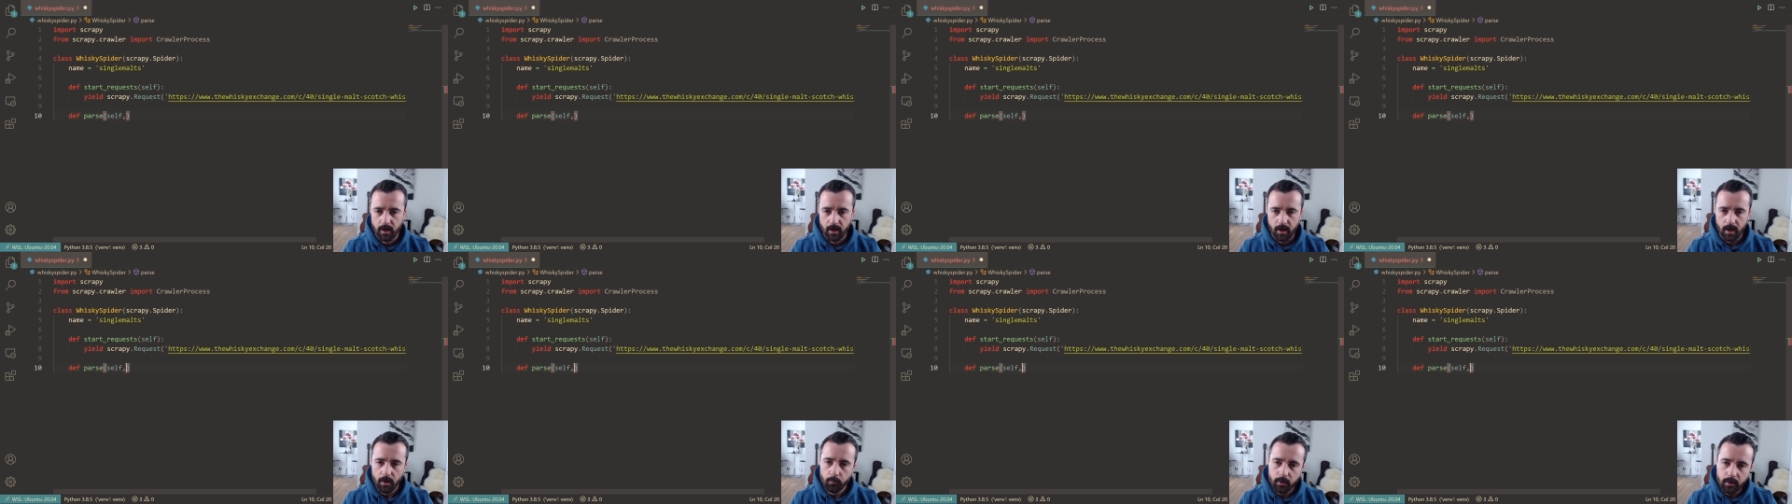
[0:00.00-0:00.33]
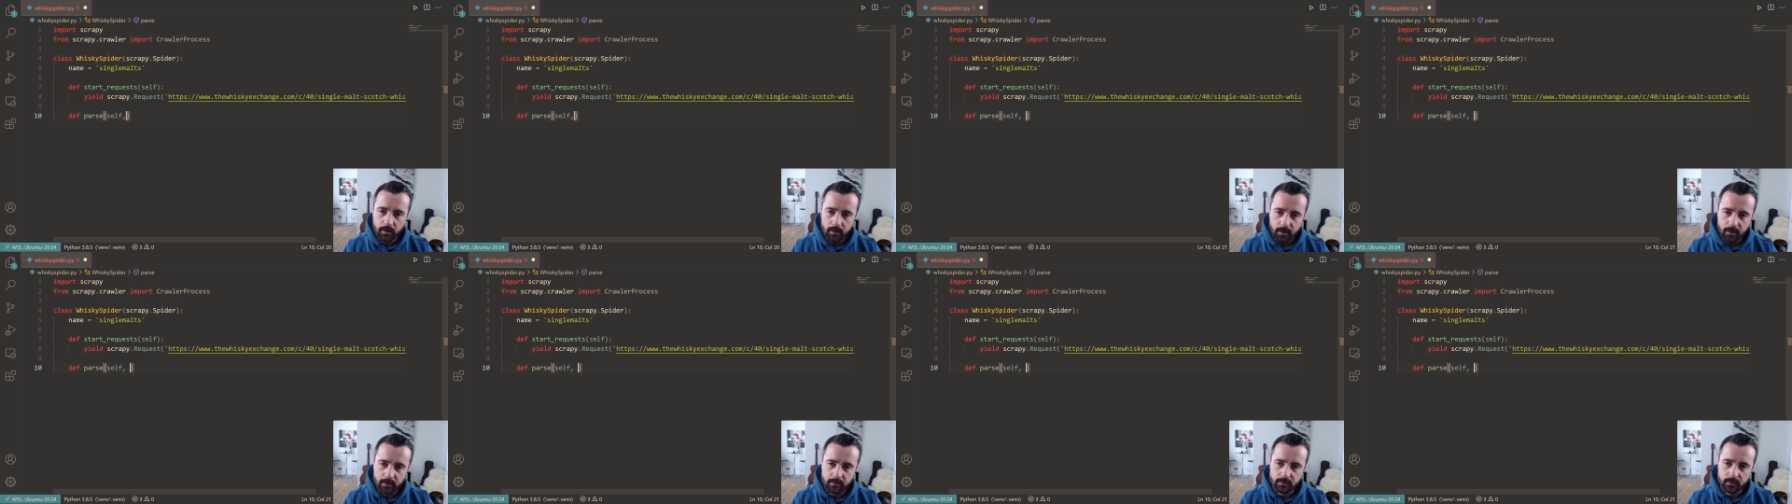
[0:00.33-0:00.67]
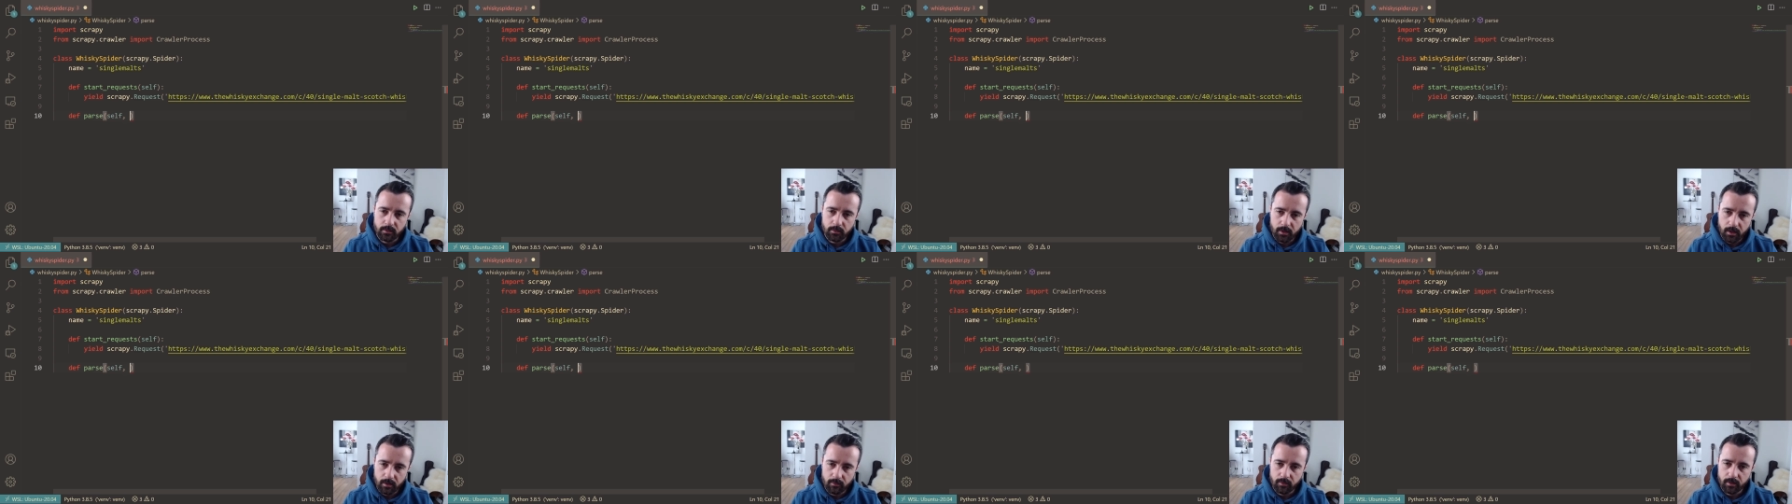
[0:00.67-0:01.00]
and we need
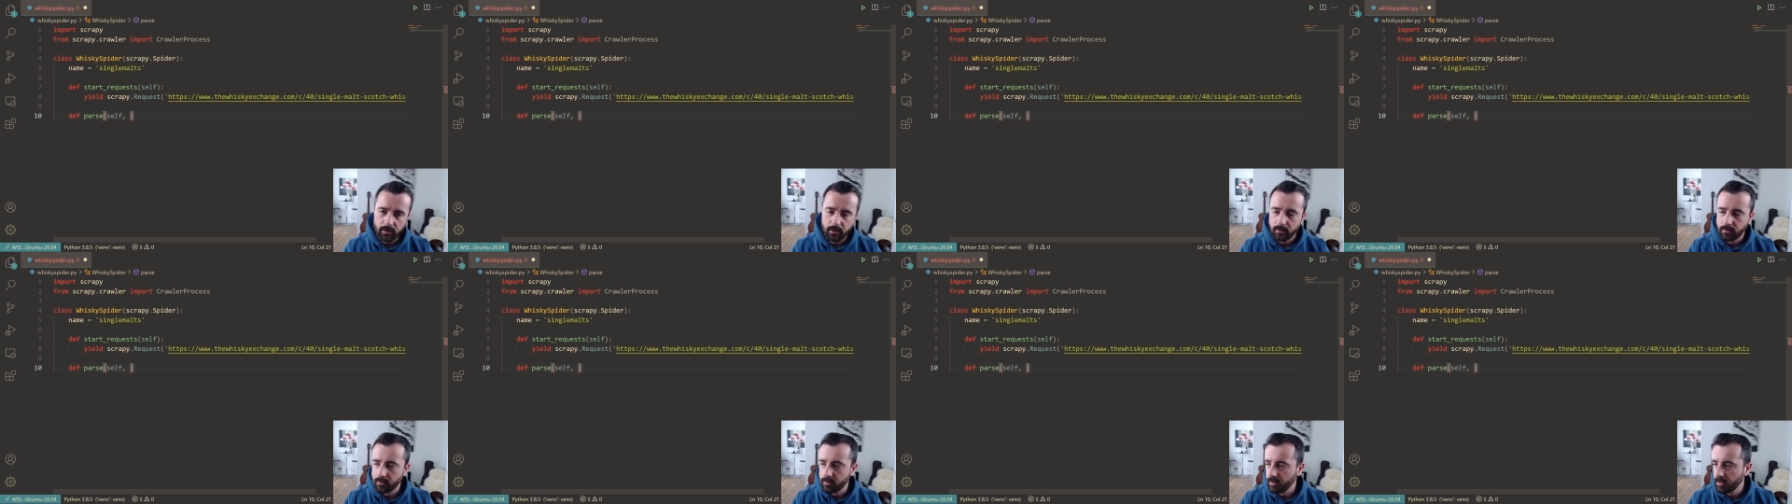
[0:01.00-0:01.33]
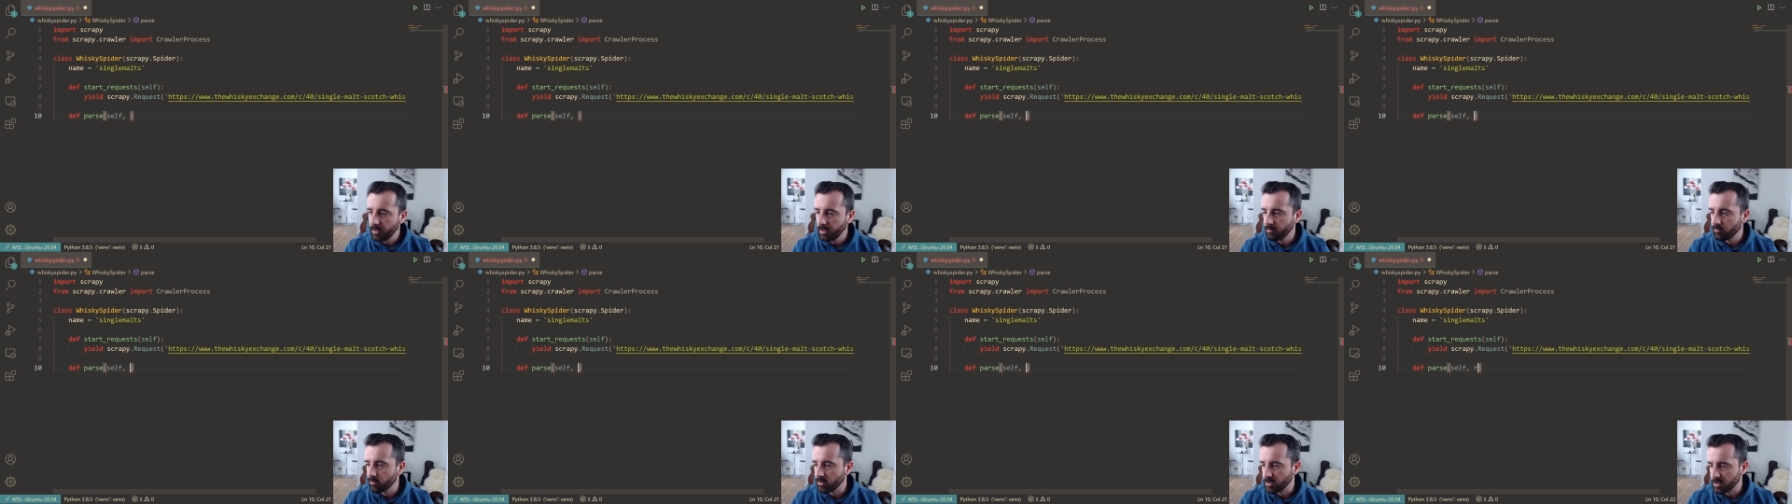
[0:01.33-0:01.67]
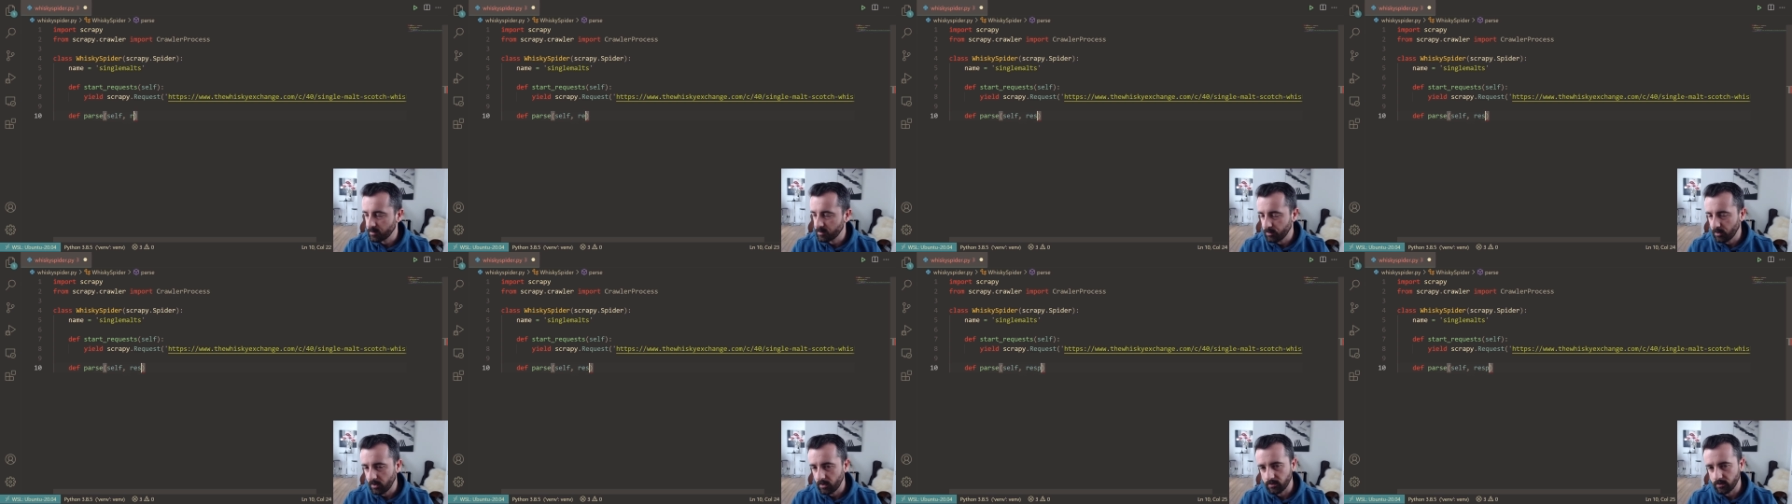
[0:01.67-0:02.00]
to give it the
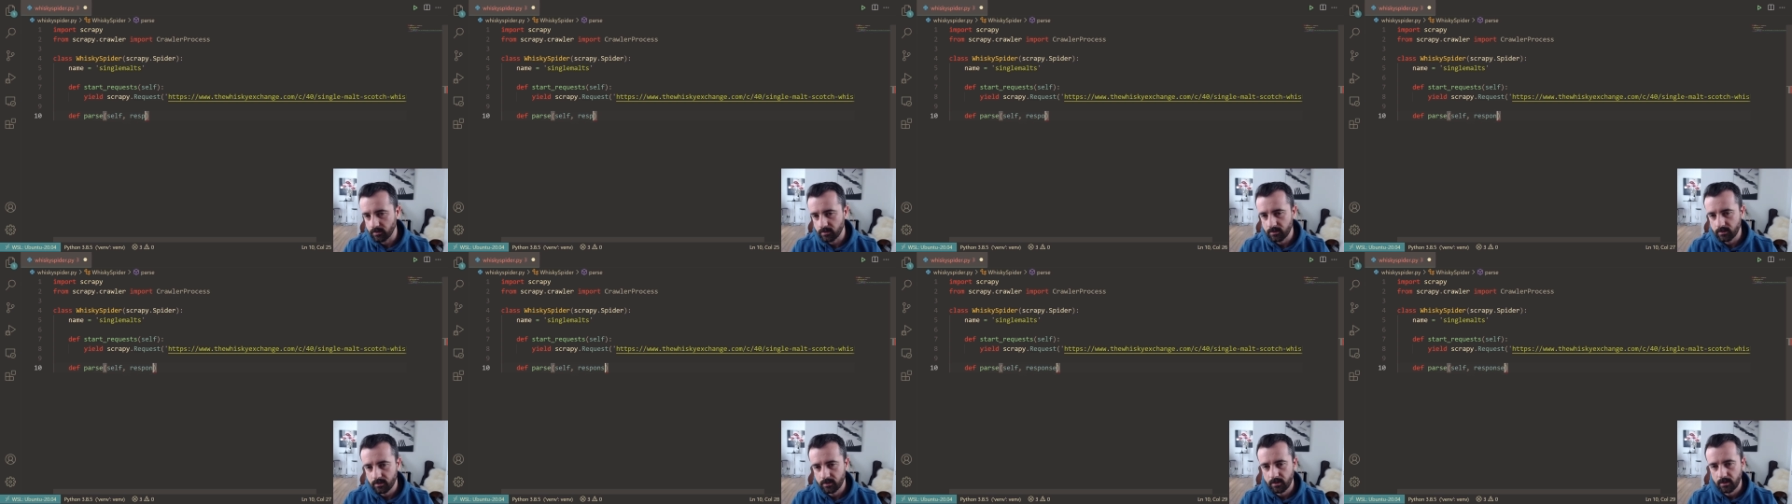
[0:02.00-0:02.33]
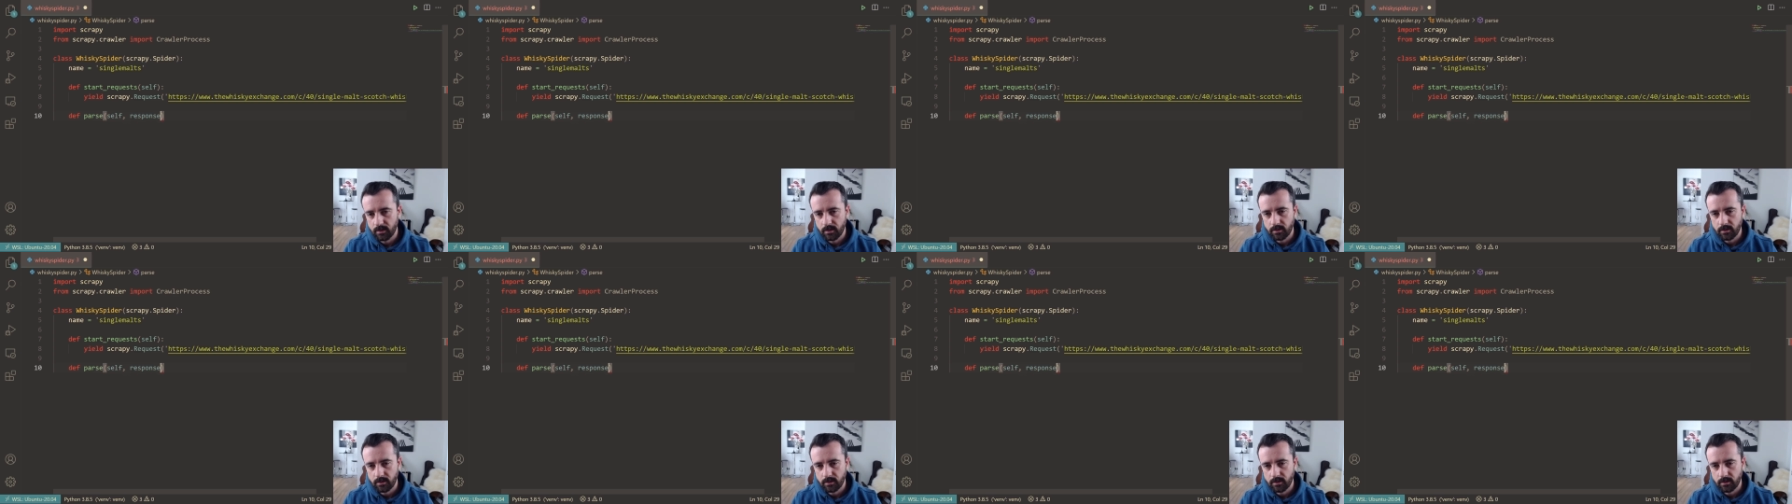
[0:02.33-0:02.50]
response.